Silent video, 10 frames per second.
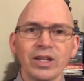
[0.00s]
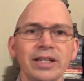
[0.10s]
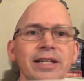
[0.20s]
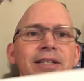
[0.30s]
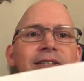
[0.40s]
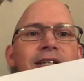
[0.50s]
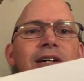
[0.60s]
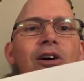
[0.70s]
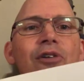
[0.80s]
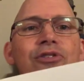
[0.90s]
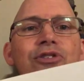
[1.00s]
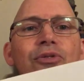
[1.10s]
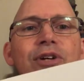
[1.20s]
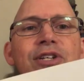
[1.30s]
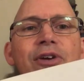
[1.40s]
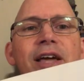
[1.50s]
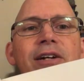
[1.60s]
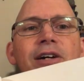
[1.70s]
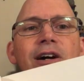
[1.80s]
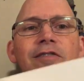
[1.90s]
and uh, all the stories are
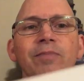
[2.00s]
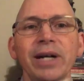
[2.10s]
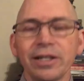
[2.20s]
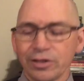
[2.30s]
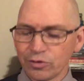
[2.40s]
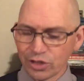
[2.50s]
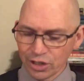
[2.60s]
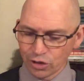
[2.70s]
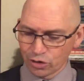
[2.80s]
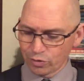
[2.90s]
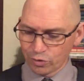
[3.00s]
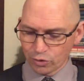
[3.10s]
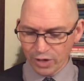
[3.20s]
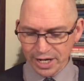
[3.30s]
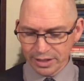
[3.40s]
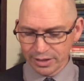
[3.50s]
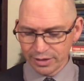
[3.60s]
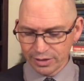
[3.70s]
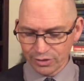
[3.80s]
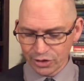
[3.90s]
headed off by just great
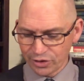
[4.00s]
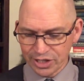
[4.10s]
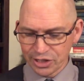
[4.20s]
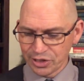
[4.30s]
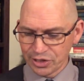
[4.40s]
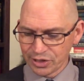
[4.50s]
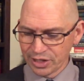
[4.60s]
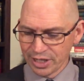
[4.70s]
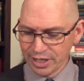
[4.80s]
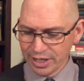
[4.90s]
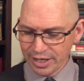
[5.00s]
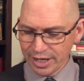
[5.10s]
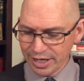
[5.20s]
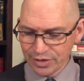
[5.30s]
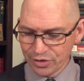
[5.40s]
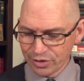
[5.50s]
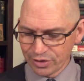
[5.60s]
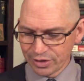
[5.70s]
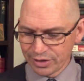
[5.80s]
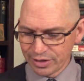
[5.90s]
illustrations, and they're
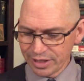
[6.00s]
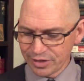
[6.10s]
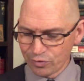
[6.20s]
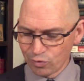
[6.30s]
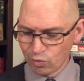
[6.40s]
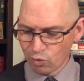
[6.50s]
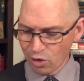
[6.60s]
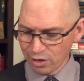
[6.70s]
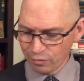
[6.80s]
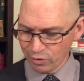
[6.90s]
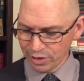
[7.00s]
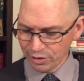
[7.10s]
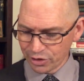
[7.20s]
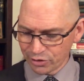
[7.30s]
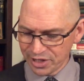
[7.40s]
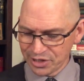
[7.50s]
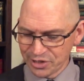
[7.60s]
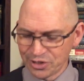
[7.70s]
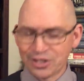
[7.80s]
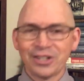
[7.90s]
just wonderful
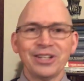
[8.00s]
illustrations